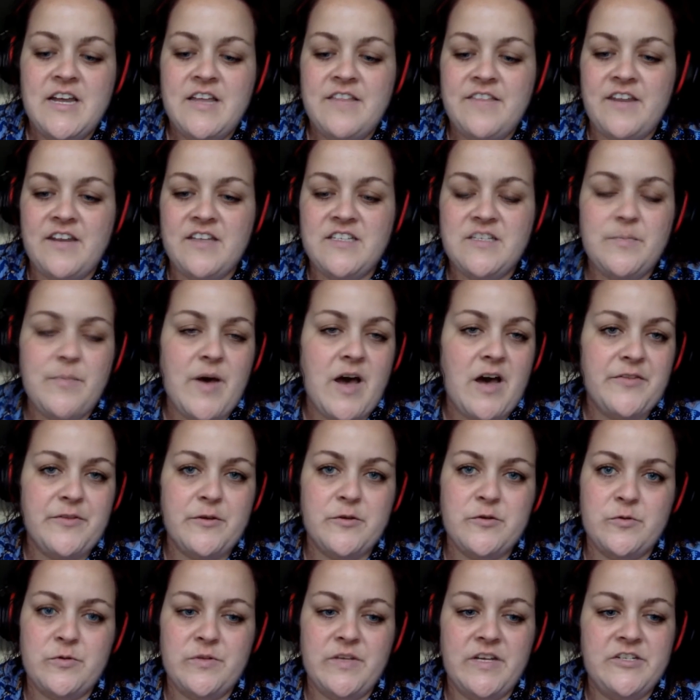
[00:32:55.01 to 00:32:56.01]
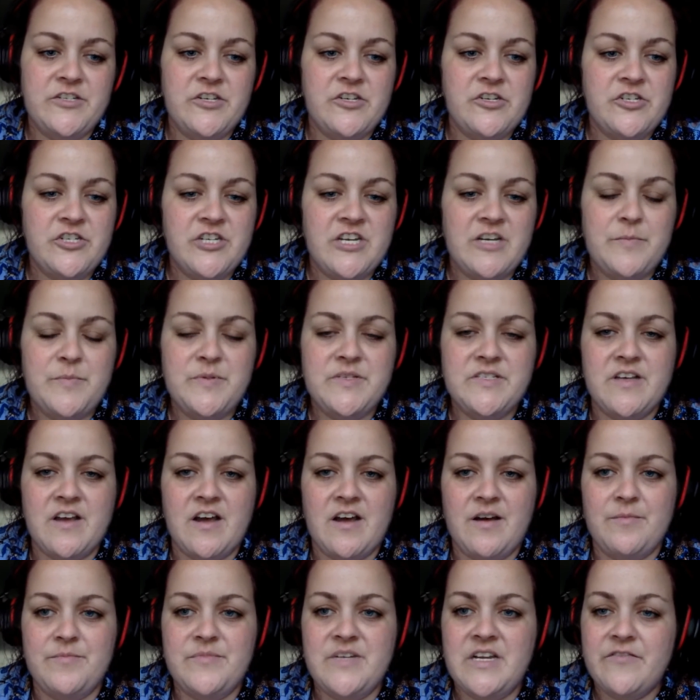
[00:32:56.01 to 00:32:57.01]
That is about those relationships.
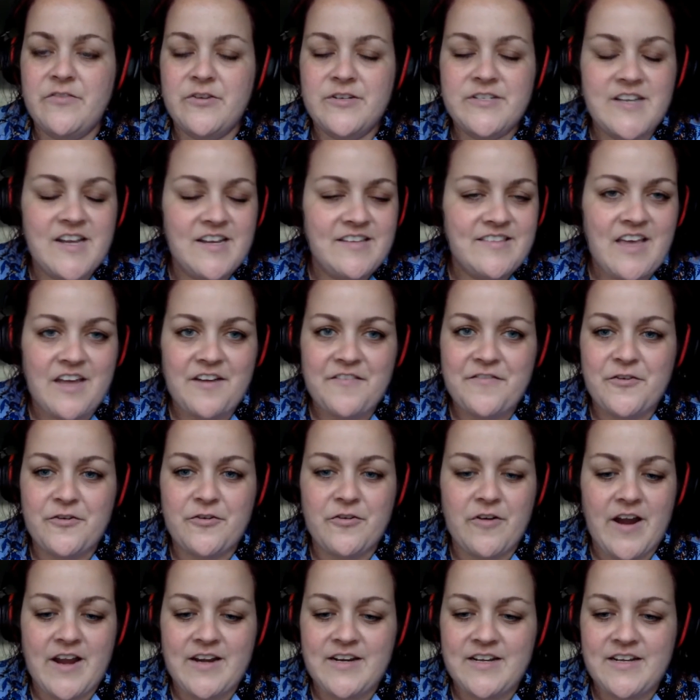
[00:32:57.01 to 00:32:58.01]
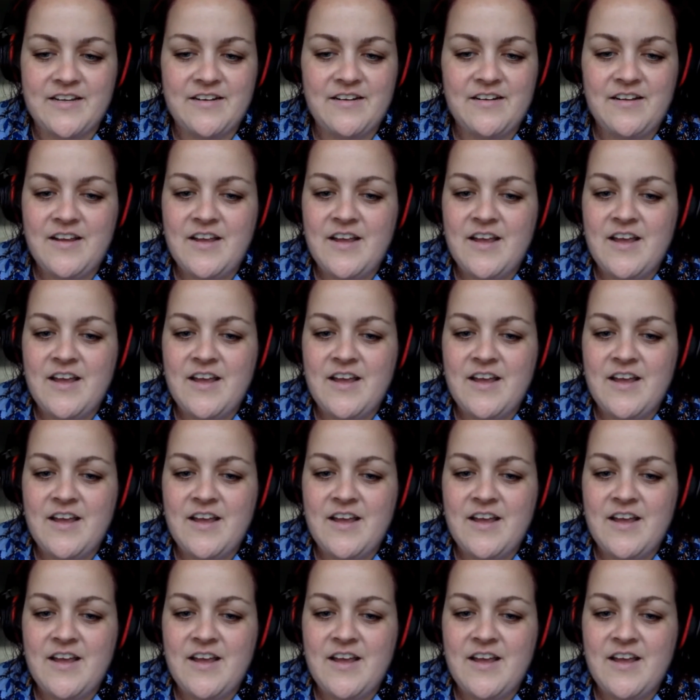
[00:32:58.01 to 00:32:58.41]
Never take that for granted.